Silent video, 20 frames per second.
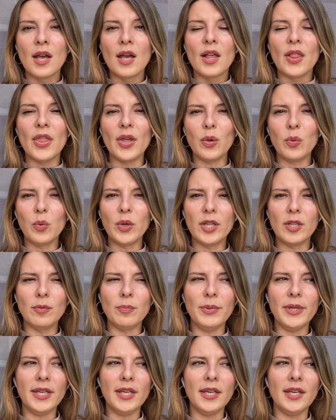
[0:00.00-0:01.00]
they will
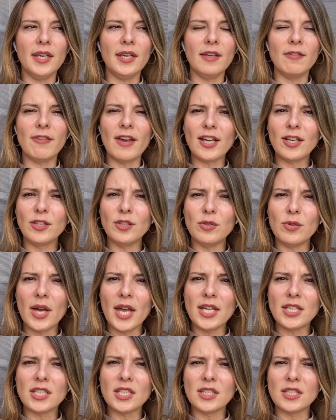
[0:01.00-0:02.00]
be
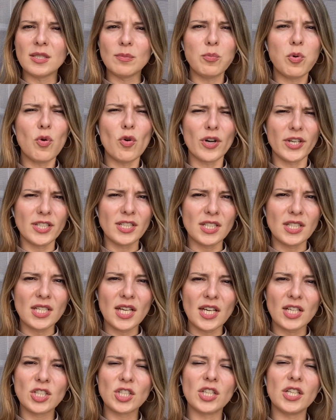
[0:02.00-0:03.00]
evacuated, deported
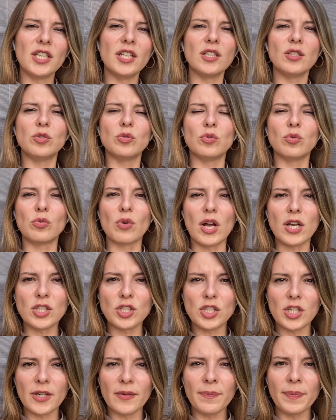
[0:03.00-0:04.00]
actually to
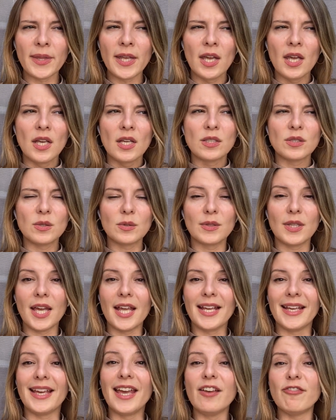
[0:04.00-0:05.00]
Russia. So
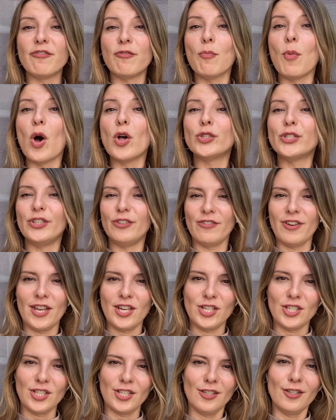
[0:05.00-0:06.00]
they give
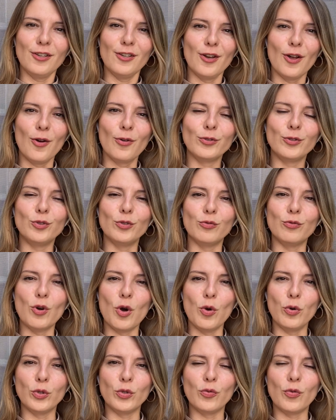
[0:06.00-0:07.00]
motivation, you know, to
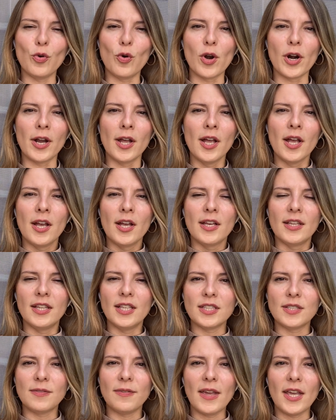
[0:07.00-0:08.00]
vote for
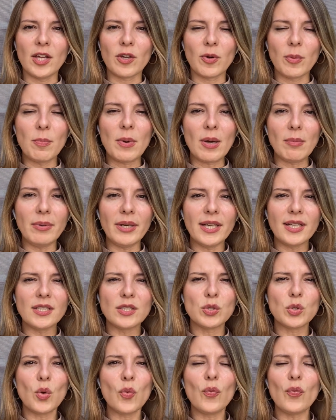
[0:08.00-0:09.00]
this fake republic.
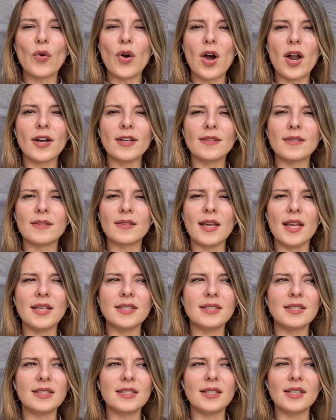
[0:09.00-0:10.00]
So far, they
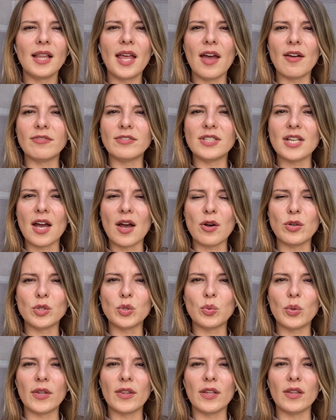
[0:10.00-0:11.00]
still have
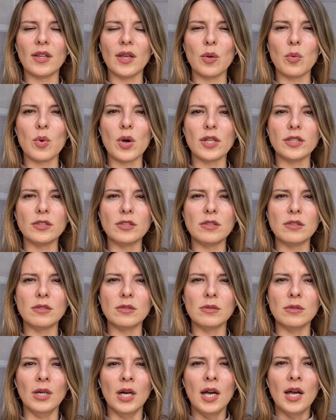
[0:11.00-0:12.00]
doubts whether they want
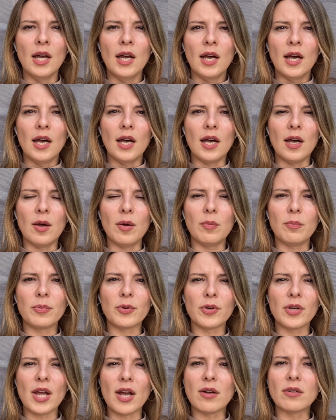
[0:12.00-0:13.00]
to uh,
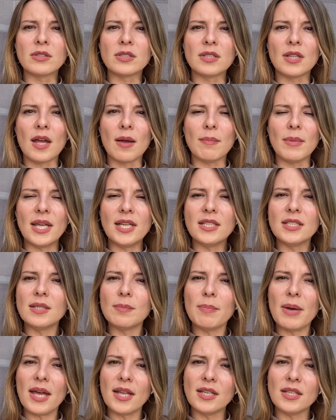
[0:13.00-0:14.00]
pronounce them
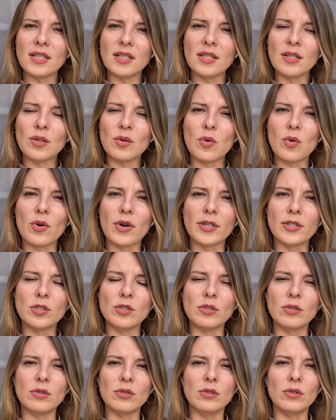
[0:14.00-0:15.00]
independent or
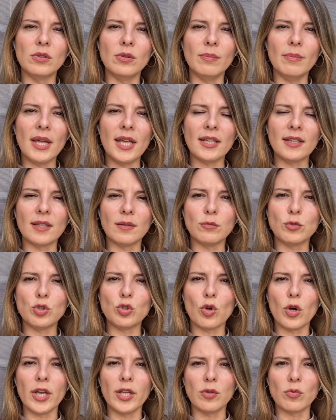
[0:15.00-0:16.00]
to make them
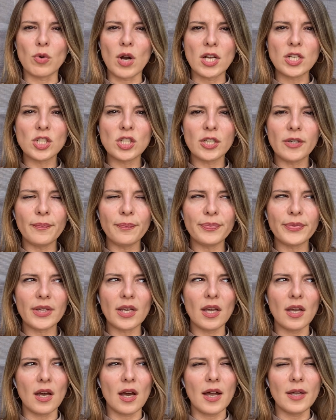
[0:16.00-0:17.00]
join Russia.
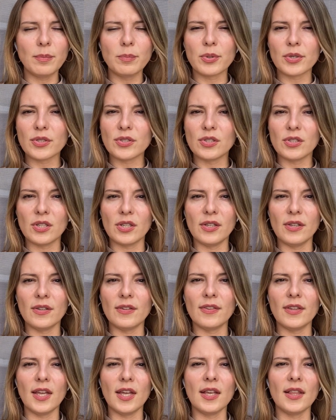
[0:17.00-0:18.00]
Uh, I personally
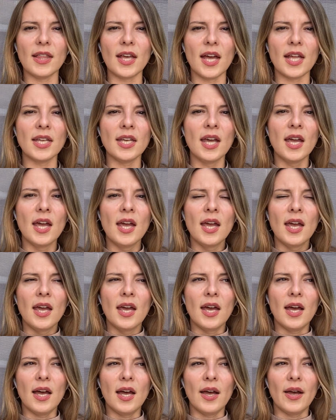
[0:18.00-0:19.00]
think that
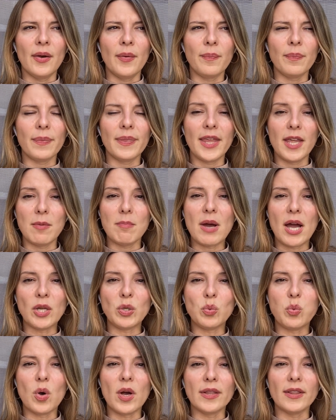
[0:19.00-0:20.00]
uh, they
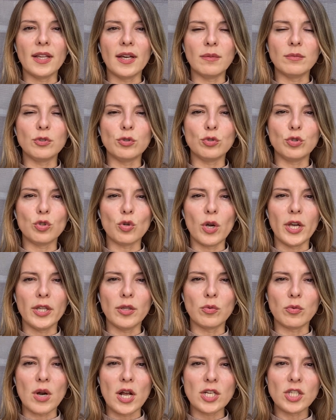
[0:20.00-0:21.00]
might want them to
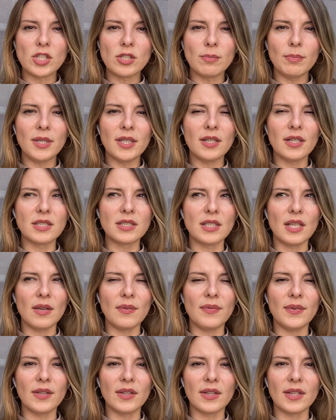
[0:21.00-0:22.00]
join Russia because they
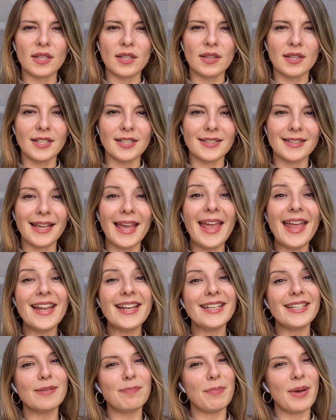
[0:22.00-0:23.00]
feel that these
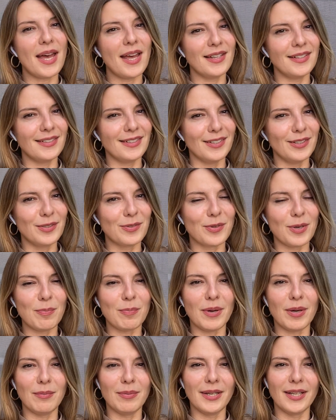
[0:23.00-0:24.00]
independent
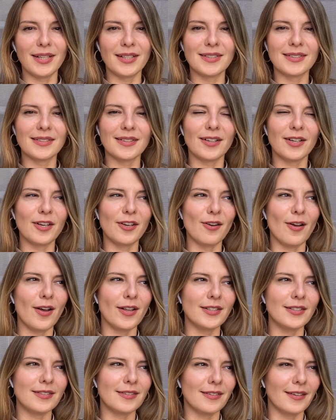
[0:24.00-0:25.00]
republics are
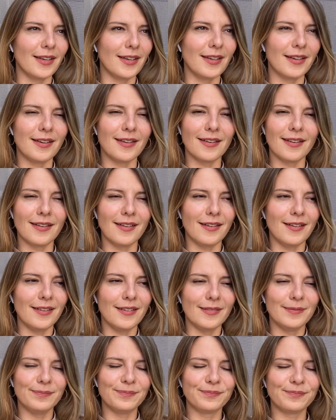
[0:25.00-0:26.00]
not like
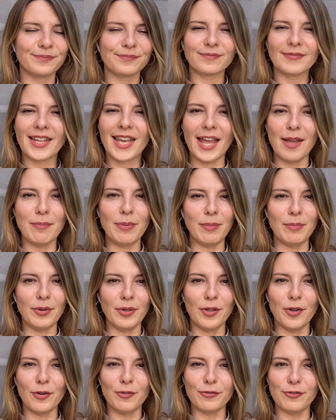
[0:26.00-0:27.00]
um,
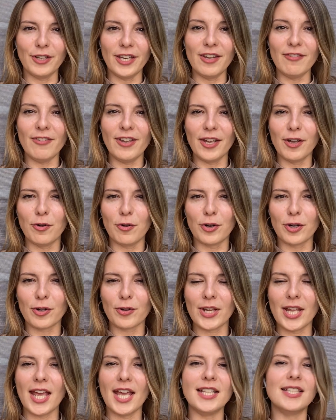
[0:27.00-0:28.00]
capable of living or
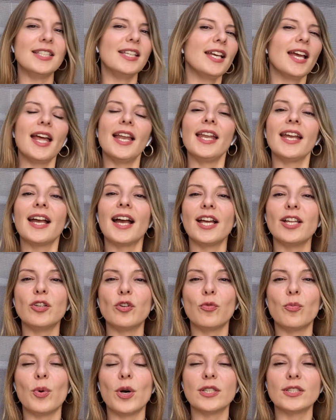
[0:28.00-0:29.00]
creating any kind
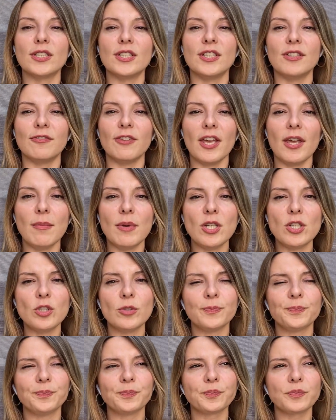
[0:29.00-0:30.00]
of positive
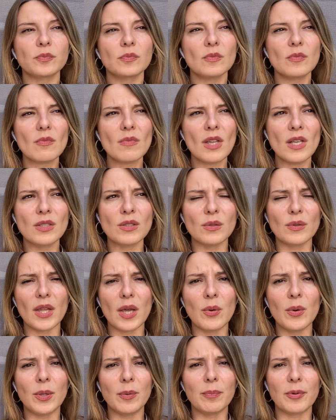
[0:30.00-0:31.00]
image. So
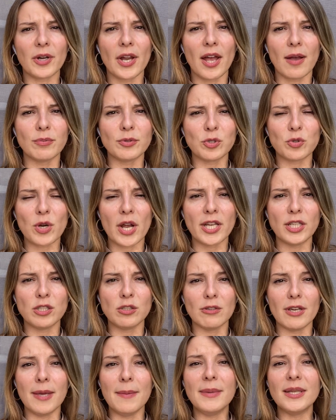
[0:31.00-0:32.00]
they will perhaps try
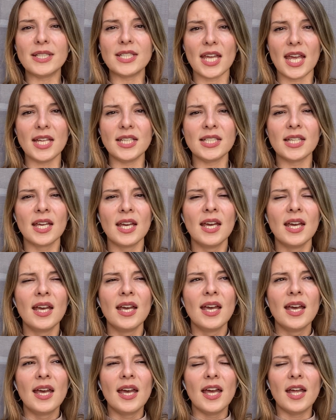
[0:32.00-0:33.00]
to imitate
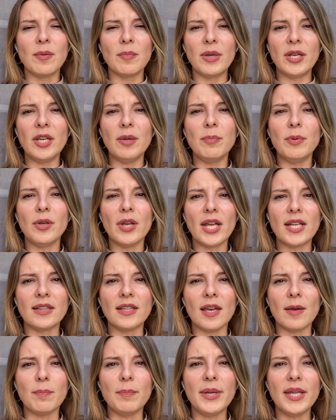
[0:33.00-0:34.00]
and manipulate
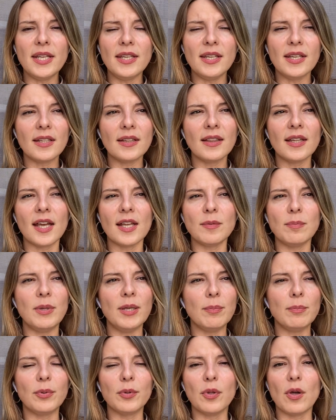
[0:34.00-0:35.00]
the opinion that
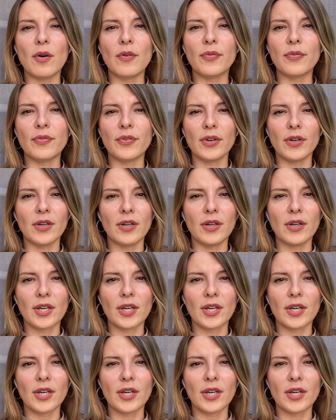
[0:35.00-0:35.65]
people of uh,